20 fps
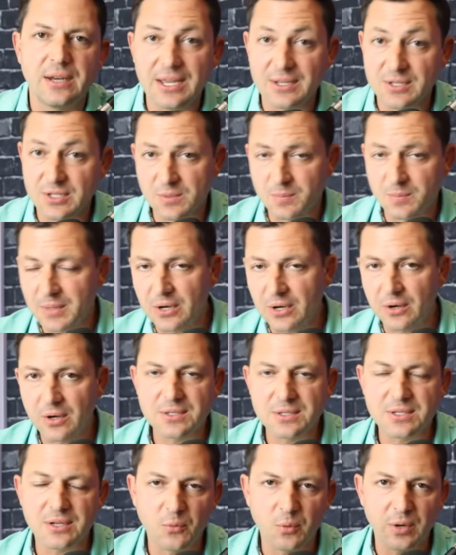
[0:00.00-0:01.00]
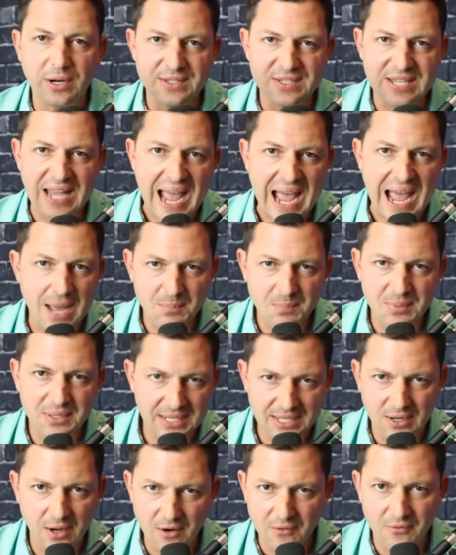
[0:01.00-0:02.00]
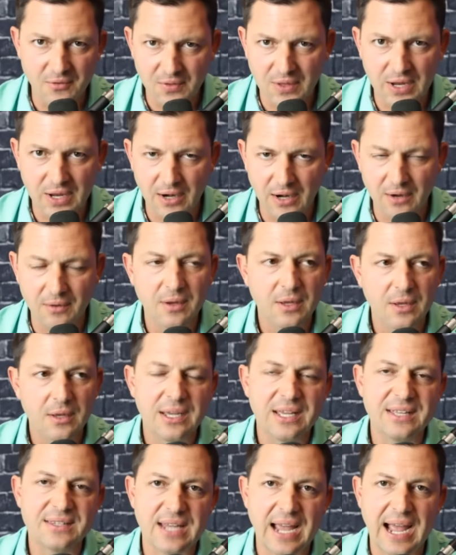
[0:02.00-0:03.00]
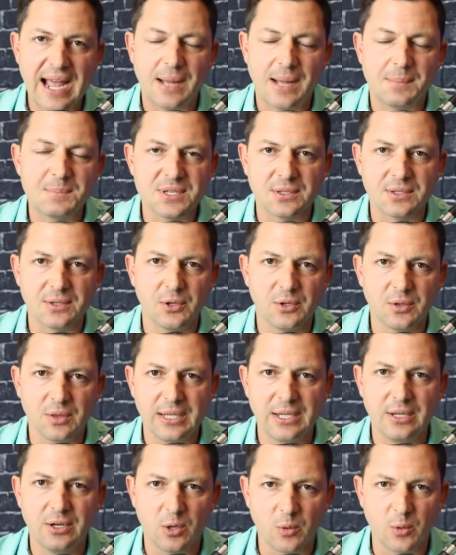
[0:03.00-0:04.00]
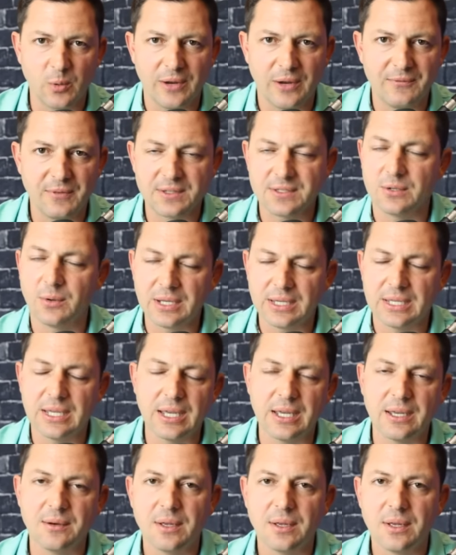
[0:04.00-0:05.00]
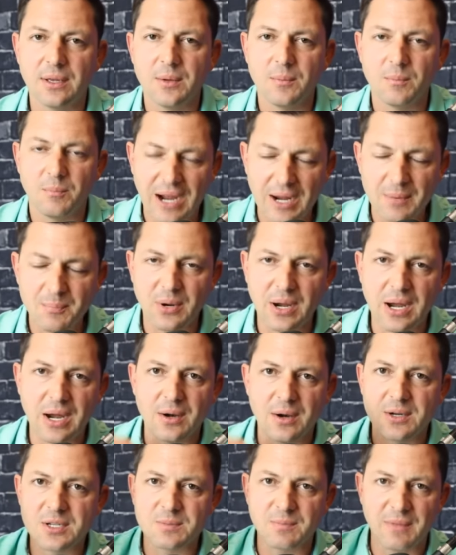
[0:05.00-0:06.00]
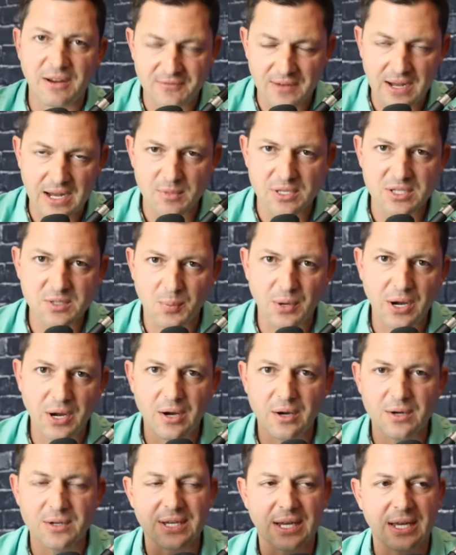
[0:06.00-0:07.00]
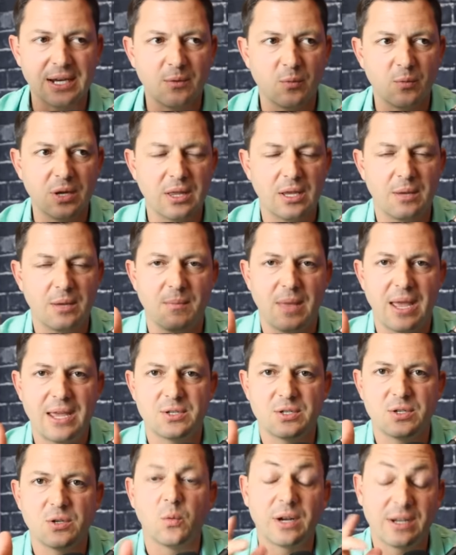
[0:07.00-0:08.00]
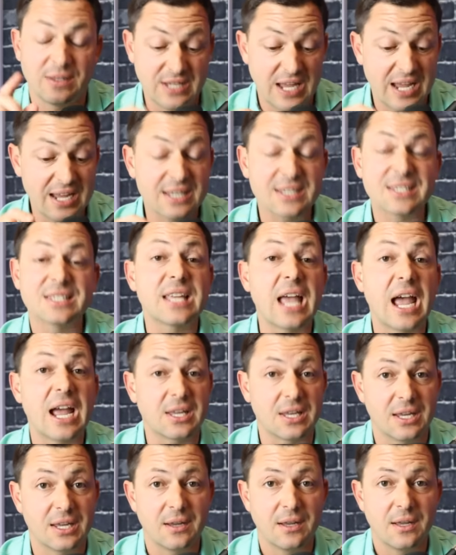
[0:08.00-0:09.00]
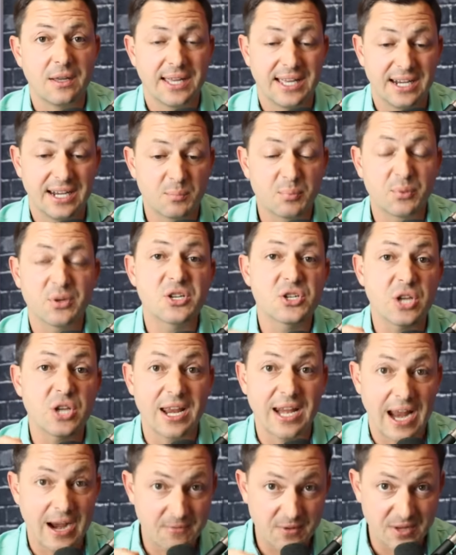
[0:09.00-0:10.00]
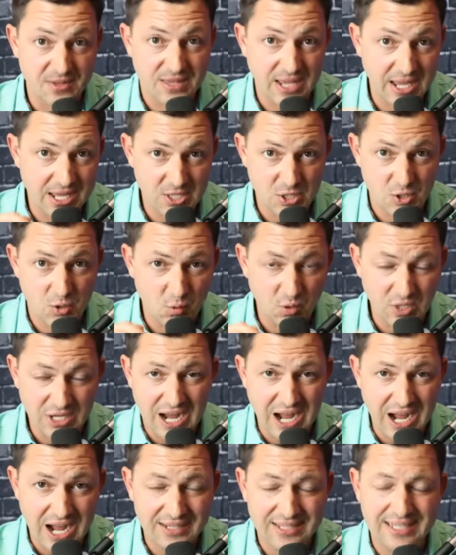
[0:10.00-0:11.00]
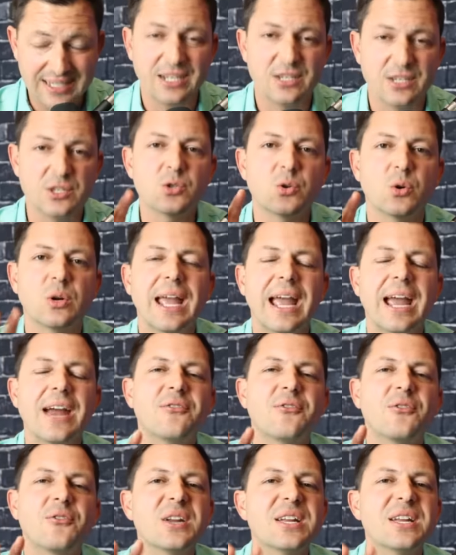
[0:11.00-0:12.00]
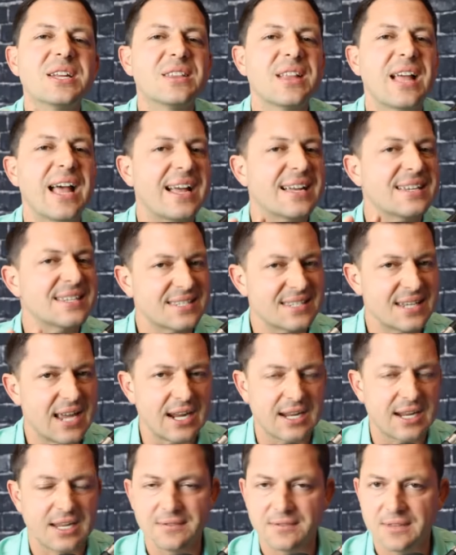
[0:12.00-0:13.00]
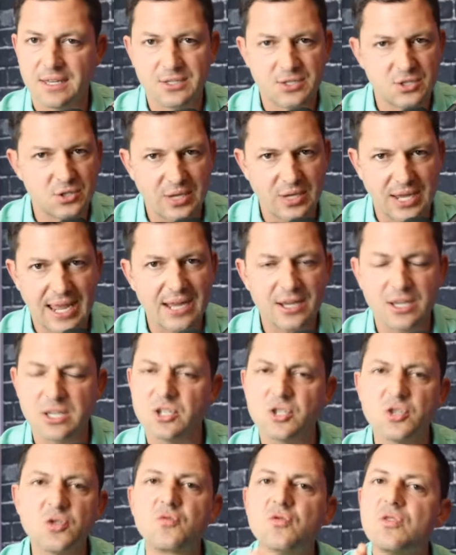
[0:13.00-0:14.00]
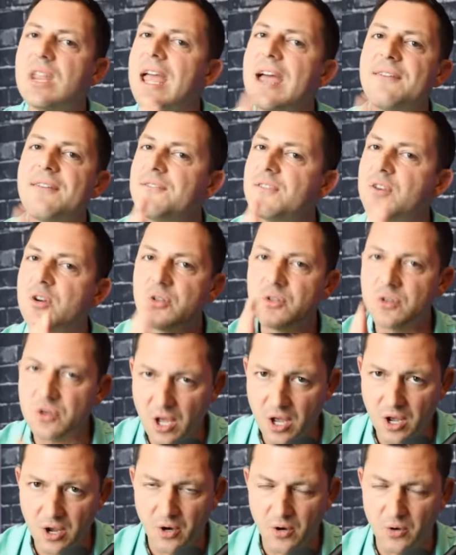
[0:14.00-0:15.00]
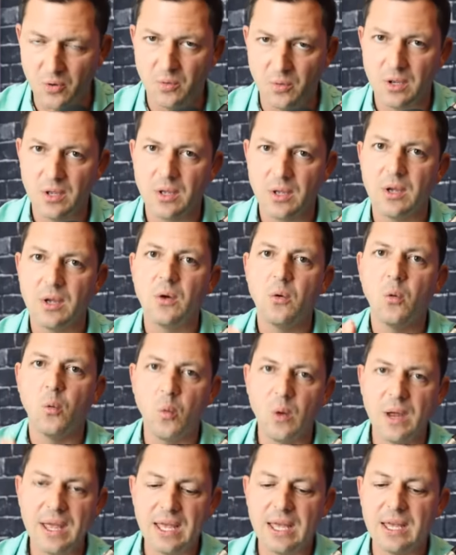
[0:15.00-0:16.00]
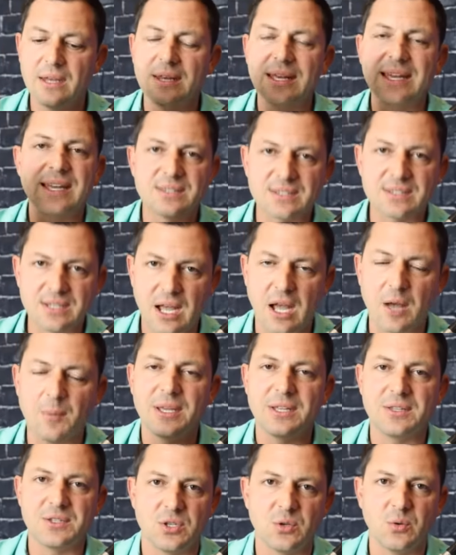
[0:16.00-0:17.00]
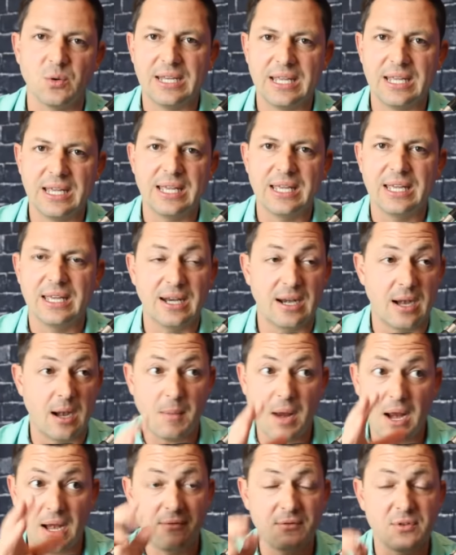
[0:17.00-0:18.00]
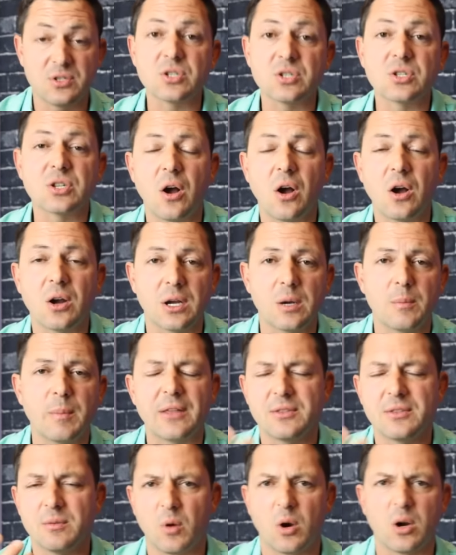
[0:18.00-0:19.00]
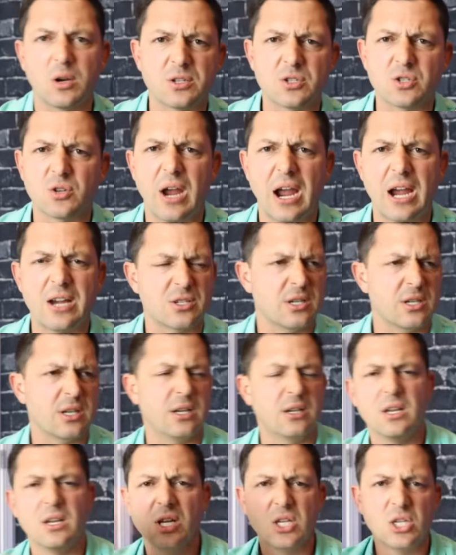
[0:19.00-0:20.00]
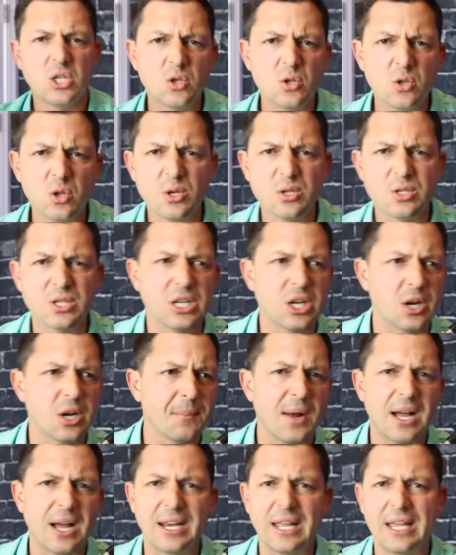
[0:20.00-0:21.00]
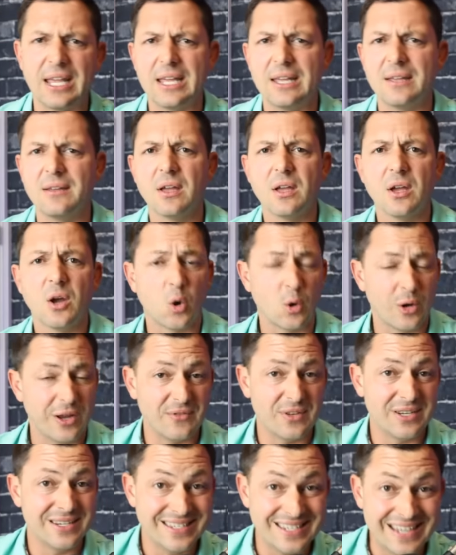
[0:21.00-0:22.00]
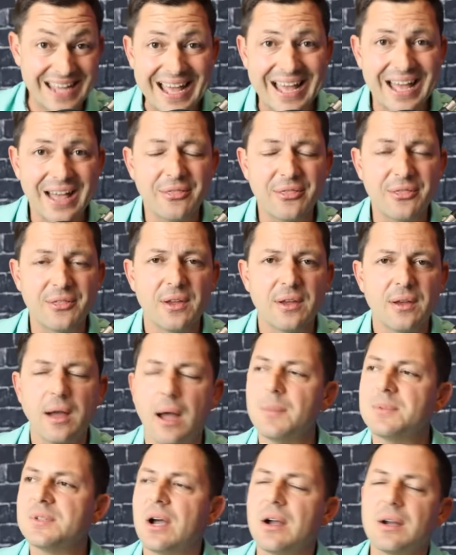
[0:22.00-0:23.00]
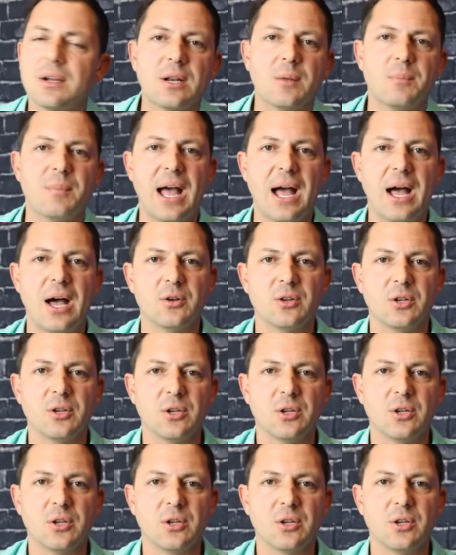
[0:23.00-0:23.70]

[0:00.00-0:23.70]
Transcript: experience of what is happening over there. It's absolutely horrific. So, again, my prayers, my family's prayers. And it really makes you want to take a second and appreciate everything you got and enjoy every last second that you can because you never know when it's coming to an end. And I'm not even just talking about the markets crashing and you losing your money or even death. I'm talking about